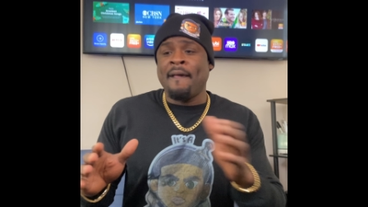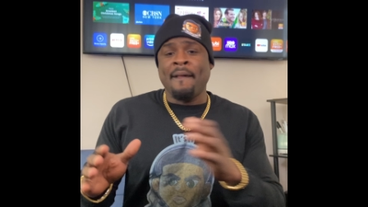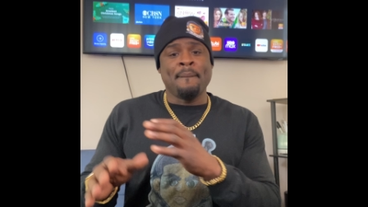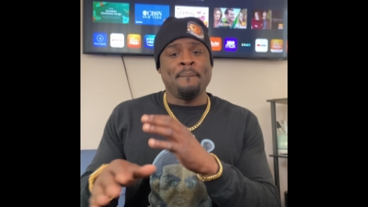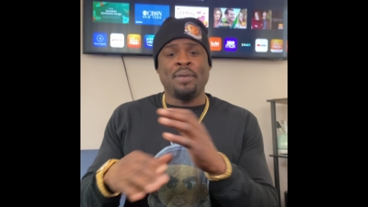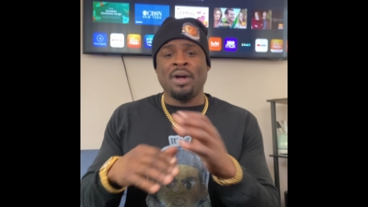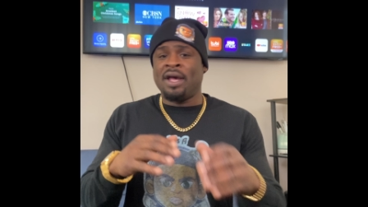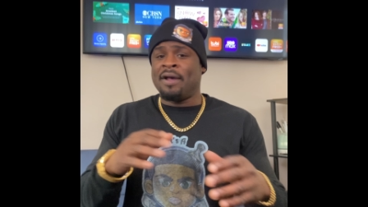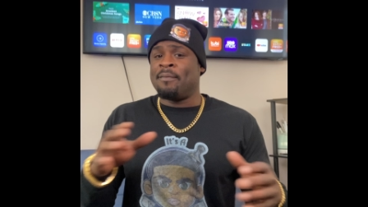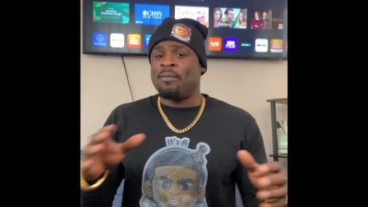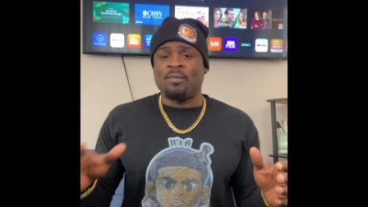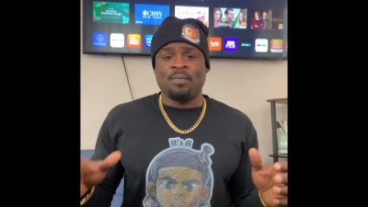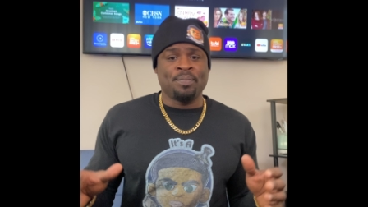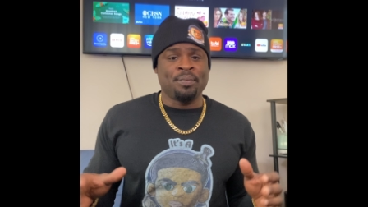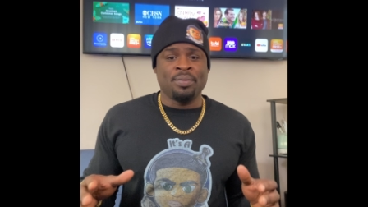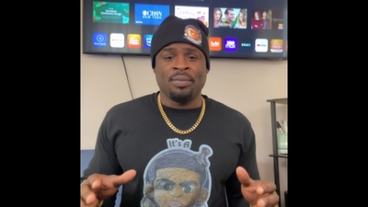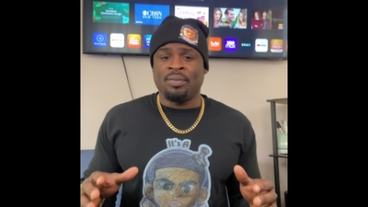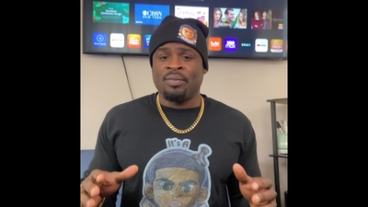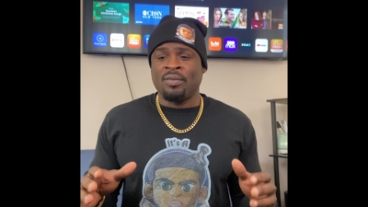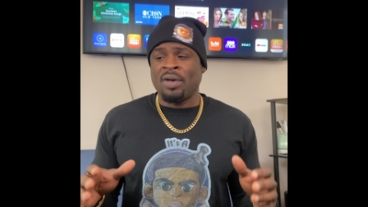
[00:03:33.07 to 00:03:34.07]
But
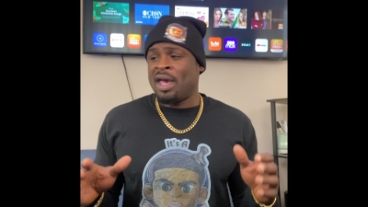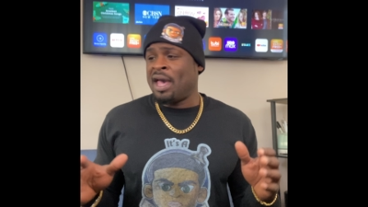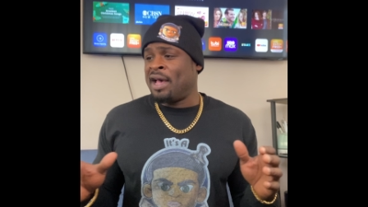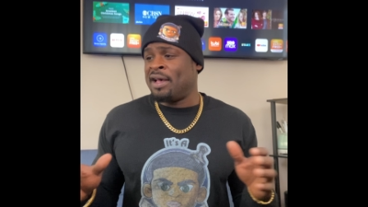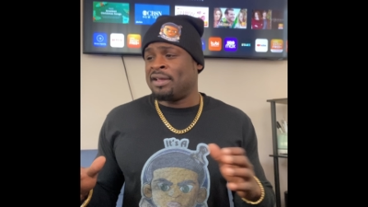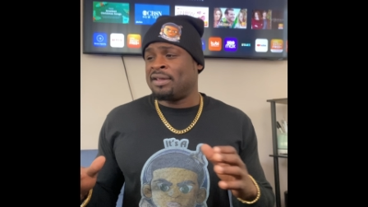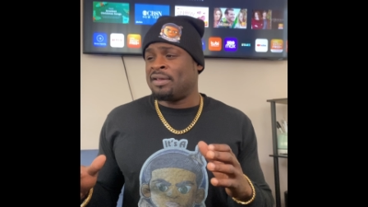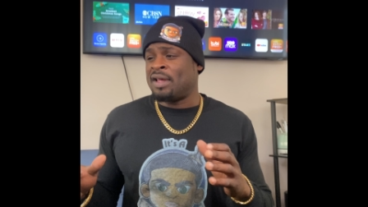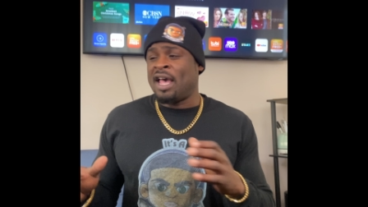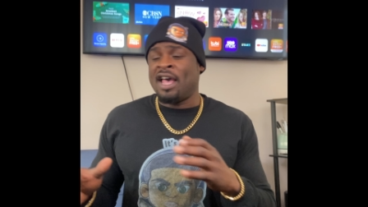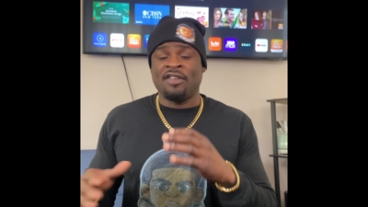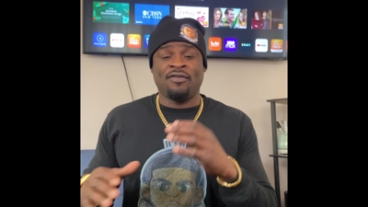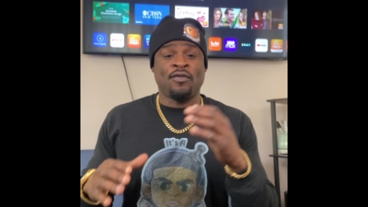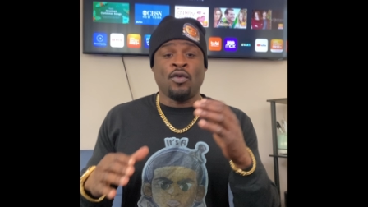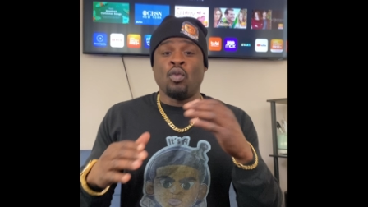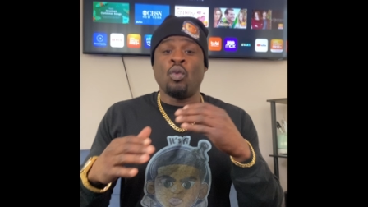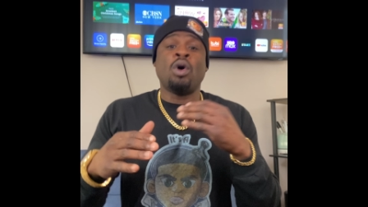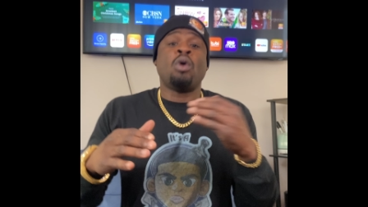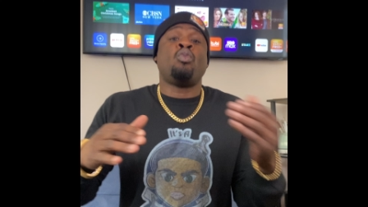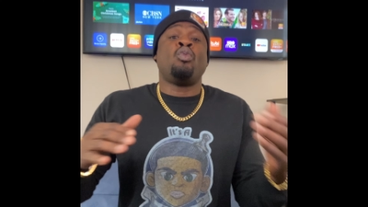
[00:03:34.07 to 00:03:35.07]
as, as
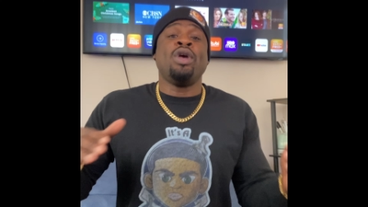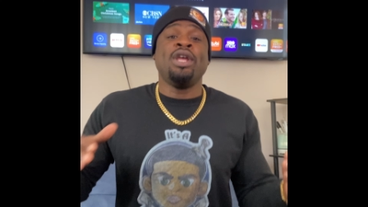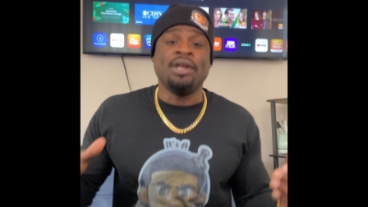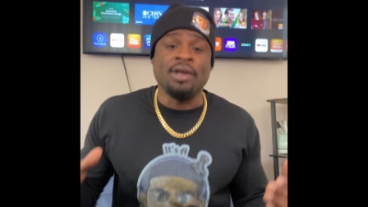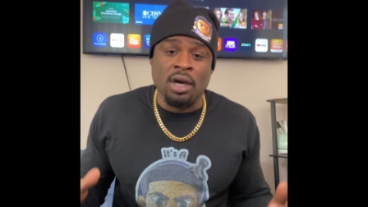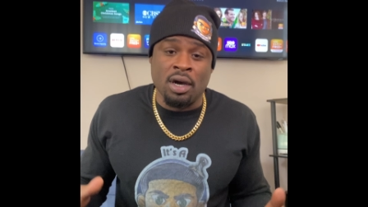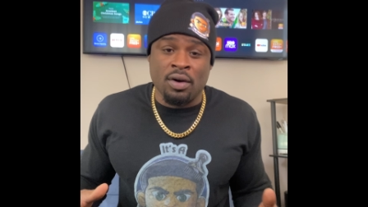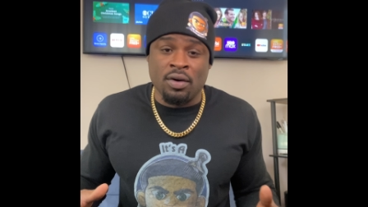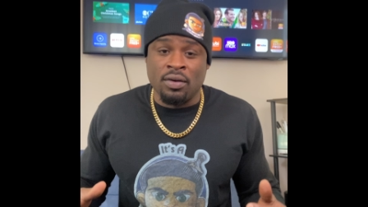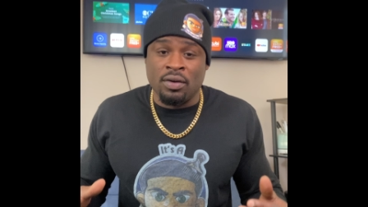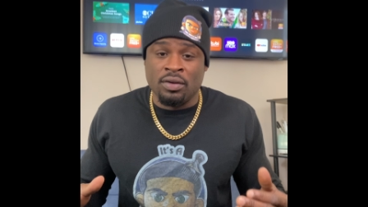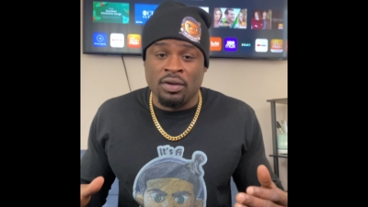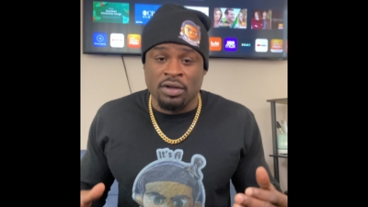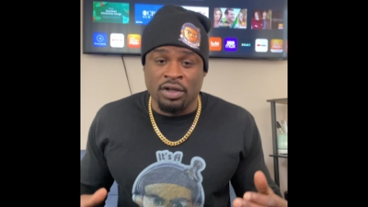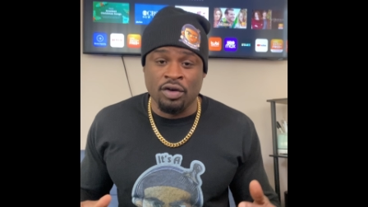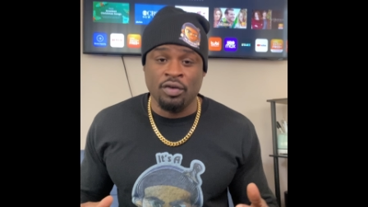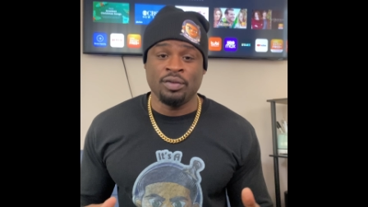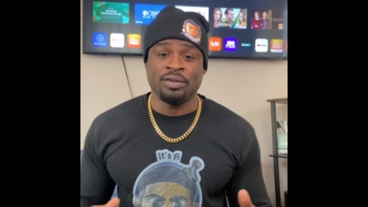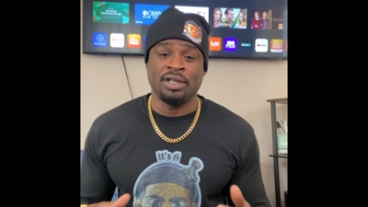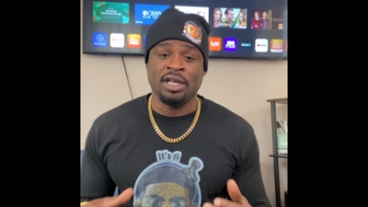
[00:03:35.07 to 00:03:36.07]
for what we know, you
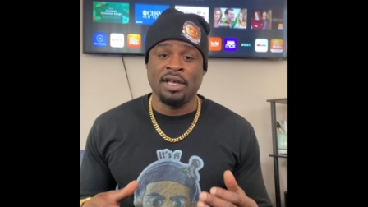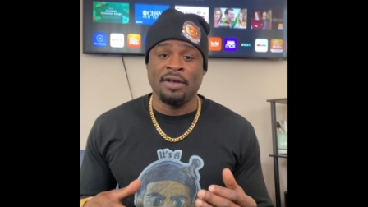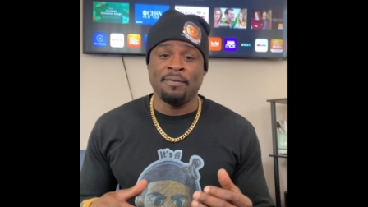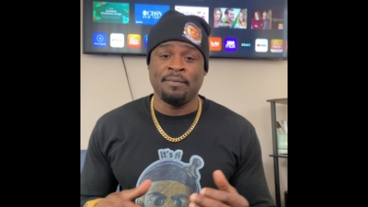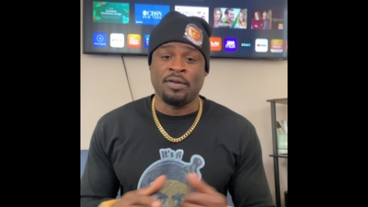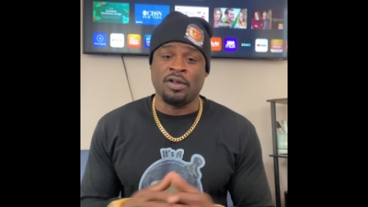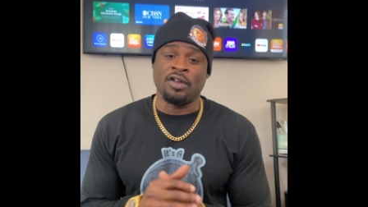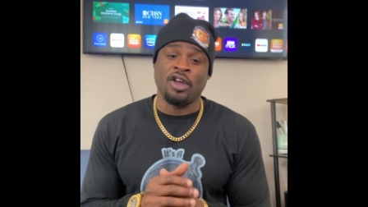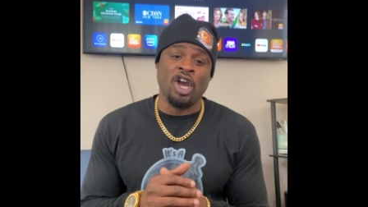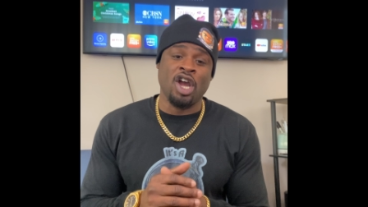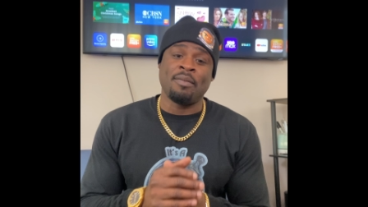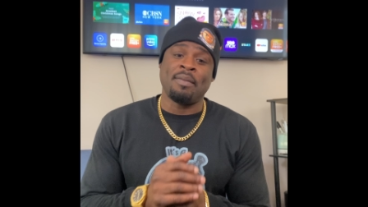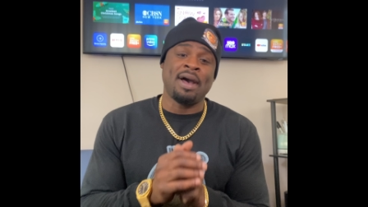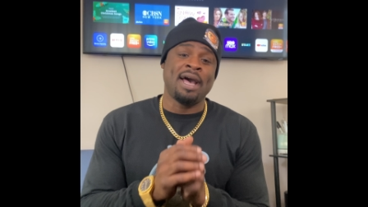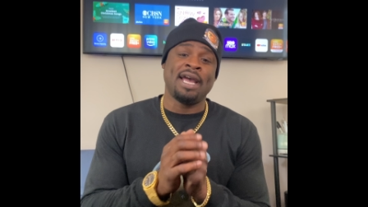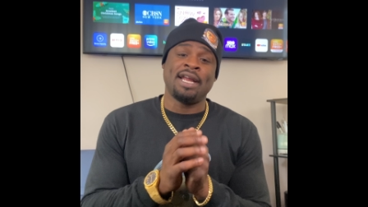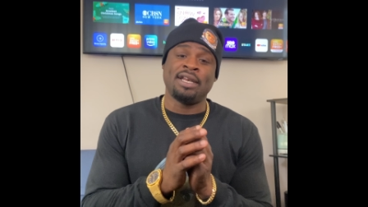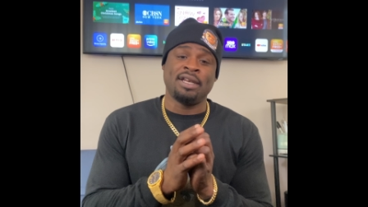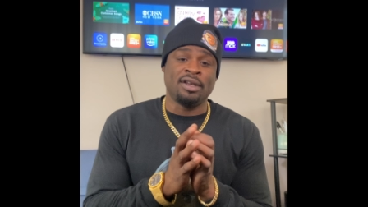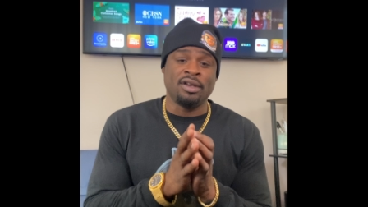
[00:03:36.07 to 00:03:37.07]
know what I'm saying? Because
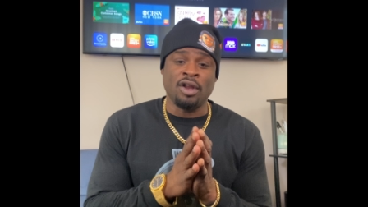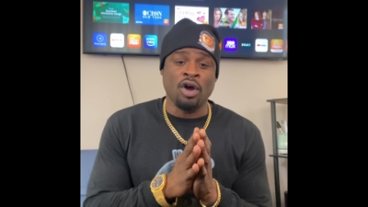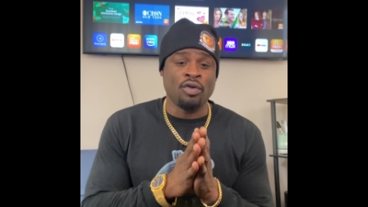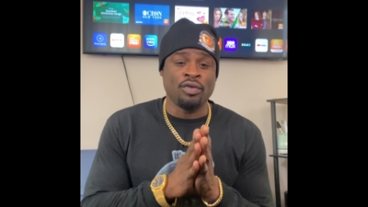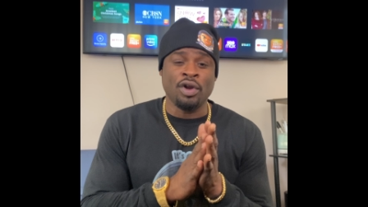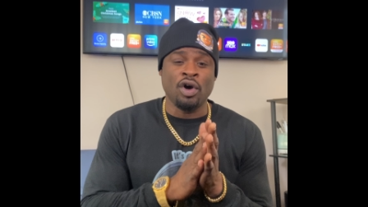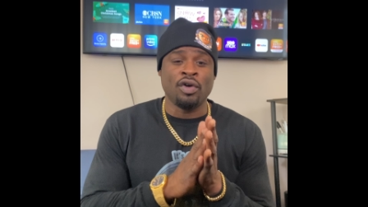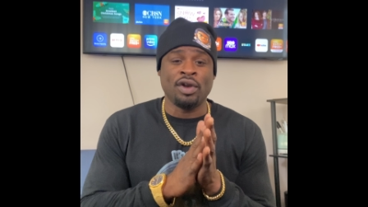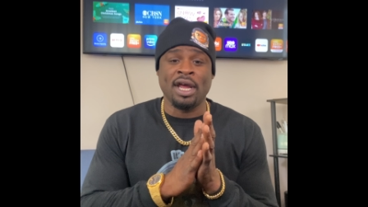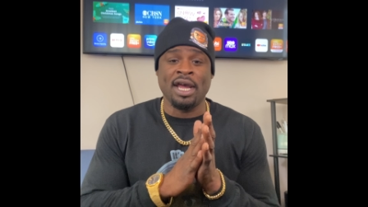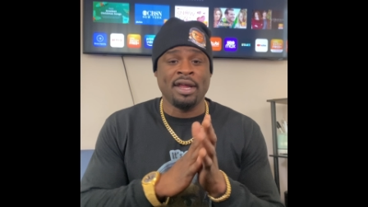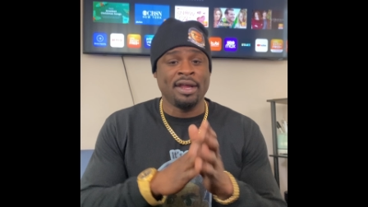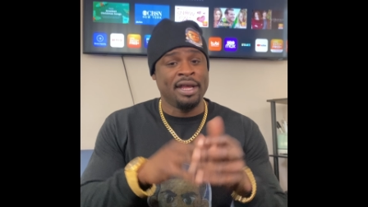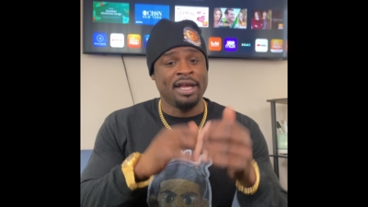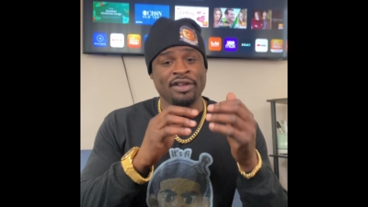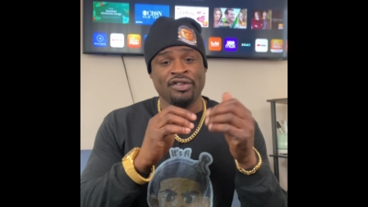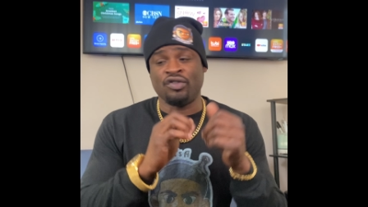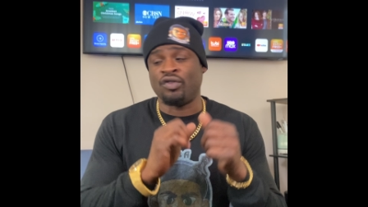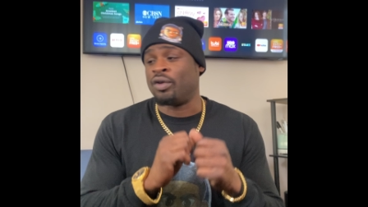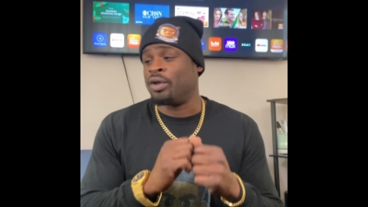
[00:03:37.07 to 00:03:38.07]
everybody don't know their
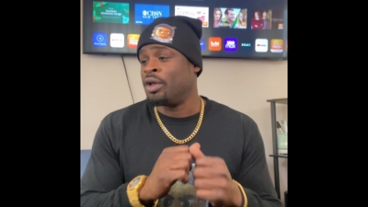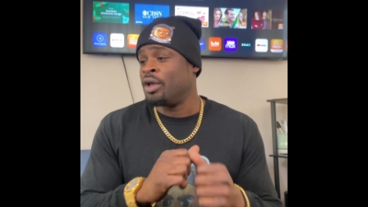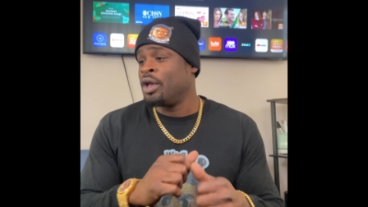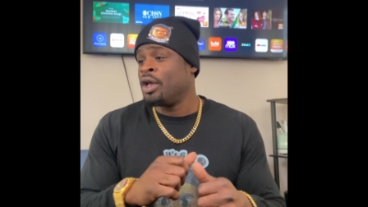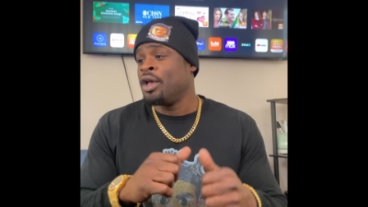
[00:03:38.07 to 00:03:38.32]
history.